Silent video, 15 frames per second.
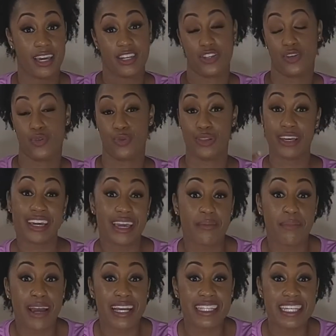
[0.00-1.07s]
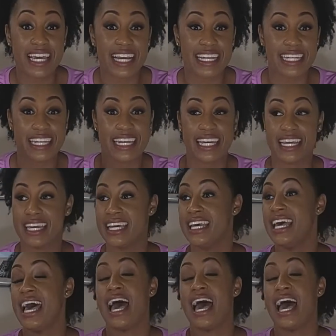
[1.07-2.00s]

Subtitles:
can you look at my technique?